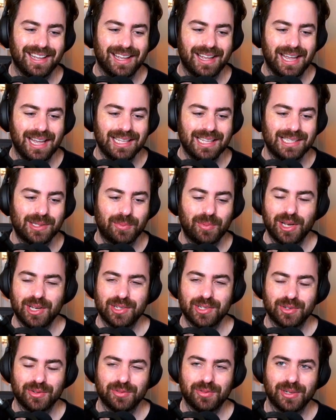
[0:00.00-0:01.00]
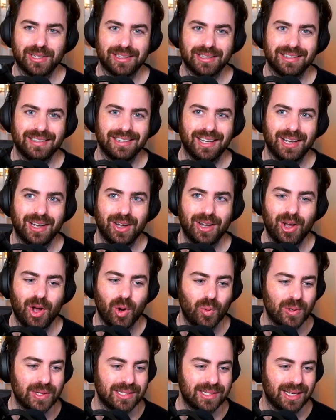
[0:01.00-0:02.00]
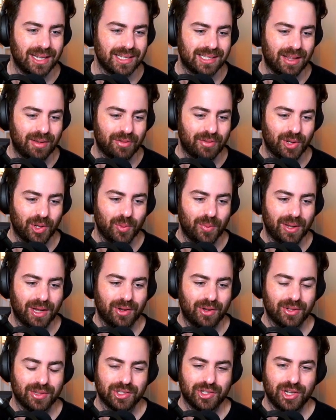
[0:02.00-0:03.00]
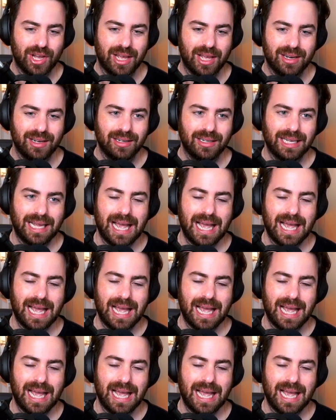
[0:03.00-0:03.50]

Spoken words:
It's a pleasure, friend. Always nice having you back on the channel.